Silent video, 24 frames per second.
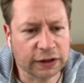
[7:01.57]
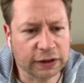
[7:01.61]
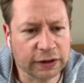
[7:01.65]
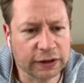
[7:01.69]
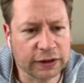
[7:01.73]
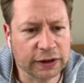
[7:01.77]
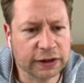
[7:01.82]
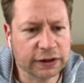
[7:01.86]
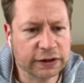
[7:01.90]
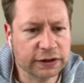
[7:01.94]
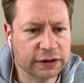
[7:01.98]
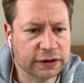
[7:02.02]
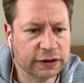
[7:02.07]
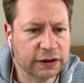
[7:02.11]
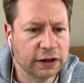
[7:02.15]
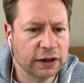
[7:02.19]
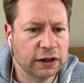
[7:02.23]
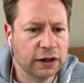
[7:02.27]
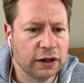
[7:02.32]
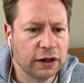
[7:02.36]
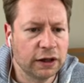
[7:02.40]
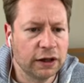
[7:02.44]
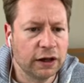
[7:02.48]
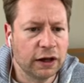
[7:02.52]
like this.
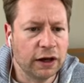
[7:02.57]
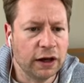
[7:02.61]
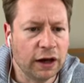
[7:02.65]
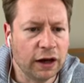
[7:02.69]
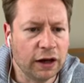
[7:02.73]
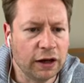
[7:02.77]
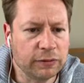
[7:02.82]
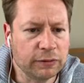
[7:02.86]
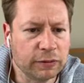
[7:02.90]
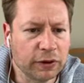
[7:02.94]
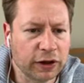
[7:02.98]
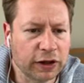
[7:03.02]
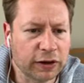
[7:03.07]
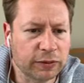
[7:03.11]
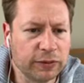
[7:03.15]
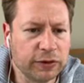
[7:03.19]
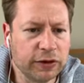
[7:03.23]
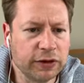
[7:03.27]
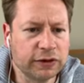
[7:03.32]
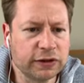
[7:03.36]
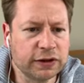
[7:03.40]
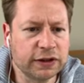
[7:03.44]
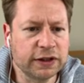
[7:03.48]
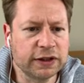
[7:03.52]
In my
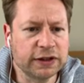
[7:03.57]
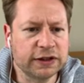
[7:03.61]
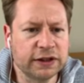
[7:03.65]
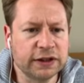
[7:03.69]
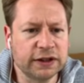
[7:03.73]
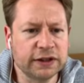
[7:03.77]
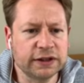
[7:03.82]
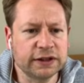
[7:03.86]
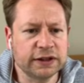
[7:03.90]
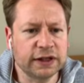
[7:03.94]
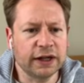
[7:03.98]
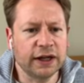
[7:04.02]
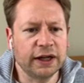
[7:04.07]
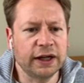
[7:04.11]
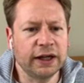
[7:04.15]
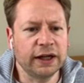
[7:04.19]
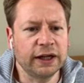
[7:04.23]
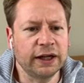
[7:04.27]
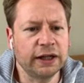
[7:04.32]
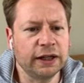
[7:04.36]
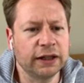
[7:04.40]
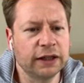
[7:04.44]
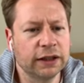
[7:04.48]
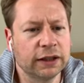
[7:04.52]
computer, this is
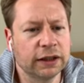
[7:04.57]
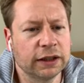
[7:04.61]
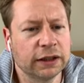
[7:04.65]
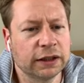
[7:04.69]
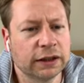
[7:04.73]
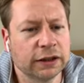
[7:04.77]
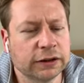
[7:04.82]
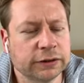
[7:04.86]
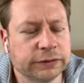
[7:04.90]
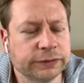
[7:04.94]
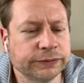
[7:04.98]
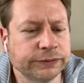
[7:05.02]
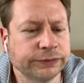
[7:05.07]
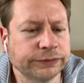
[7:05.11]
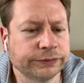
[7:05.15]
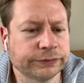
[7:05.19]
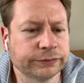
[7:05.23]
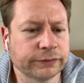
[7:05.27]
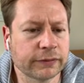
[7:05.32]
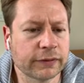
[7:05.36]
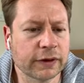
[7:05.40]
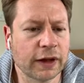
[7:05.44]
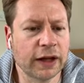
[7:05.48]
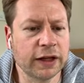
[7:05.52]
a
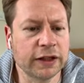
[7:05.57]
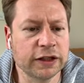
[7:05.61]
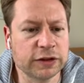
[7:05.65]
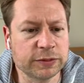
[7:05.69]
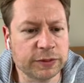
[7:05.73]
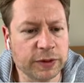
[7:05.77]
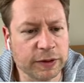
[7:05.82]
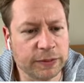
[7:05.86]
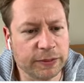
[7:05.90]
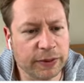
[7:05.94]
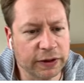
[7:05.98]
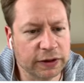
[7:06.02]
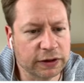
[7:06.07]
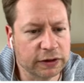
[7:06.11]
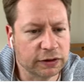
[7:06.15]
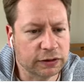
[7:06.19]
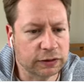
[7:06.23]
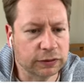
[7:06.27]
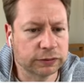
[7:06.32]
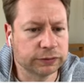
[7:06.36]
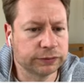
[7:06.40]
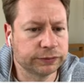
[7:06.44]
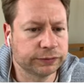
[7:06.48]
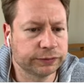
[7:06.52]
um, HB
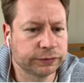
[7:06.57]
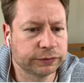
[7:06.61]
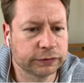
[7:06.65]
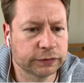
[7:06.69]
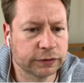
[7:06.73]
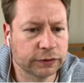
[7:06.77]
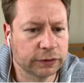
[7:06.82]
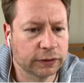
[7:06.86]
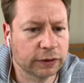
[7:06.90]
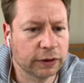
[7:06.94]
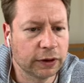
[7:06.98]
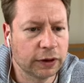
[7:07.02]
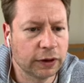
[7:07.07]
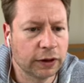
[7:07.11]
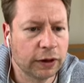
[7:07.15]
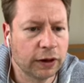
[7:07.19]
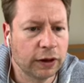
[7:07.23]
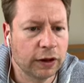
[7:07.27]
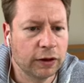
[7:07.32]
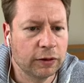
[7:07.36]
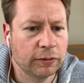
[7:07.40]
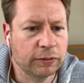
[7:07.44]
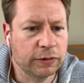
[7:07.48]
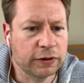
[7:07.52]
pencil
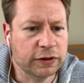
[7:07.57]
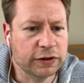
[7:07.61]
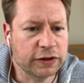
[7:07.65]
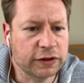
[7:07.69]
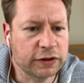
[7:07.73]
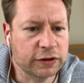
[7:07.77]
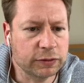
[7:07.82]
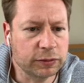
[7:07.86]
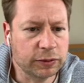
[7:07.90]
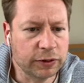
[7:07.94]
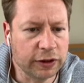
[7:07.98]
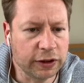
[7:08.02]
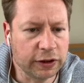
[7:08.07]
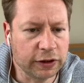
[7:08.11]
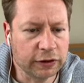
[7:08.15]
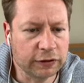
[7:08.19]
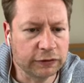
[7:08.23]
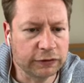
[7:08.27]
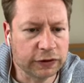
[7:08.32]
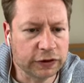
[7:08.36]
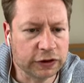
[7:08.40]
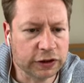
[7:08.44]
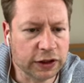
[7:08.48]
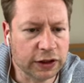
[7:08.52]
but it's still pretty good
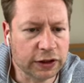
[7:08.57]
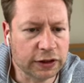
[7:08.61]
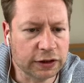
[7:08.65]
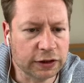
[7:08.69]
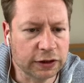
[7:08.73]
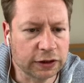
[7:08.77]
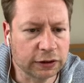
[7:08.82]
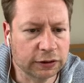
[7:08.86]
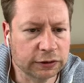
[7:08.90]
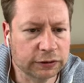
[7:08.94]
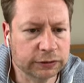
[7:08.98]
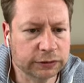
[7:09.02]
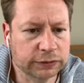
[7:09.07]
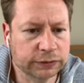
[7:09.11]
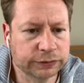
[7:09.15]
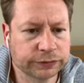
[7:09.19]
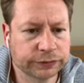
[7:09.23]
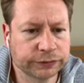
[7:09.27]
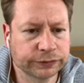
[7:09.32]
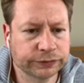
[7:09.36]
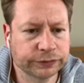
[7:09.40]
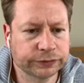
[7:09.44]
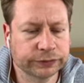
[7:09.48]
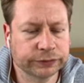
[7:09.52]
for shading.
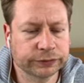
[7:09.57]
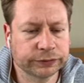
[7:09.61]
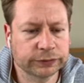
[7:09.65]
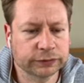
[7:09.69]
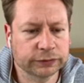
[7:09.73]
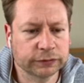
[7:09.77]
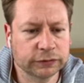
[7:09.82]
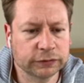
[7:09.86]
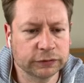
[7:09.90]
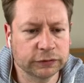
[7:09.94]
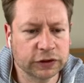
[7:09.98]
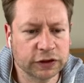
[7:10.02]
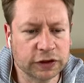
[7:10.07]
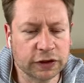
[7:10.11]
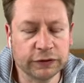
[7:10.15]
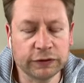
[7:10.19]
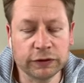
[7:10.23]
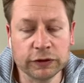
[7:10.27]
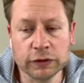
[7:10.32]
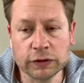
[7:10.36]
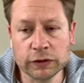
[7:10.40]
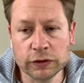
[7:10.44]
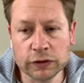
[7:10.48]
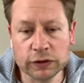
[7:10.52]
So if
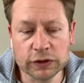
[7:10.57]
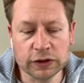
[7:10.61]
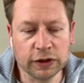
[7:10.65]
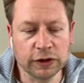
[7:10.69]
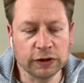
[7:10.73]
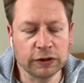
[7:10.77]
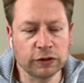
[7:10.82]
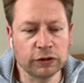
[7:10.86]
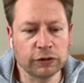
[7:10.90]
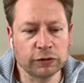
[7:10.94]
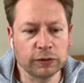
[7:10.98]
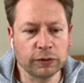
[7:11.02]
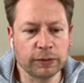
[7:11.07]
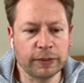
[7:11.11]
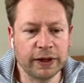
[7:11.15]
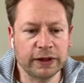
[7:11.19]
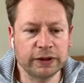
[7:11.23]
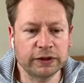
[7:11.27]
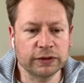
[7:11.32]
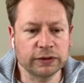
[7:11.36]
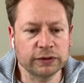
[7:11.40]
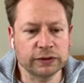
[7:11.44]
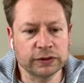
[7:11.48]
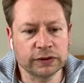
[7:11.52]
you're using normal
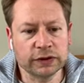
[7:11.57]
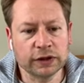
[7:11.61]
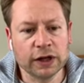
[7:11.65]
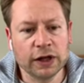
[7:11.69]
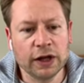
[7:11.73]
pencils,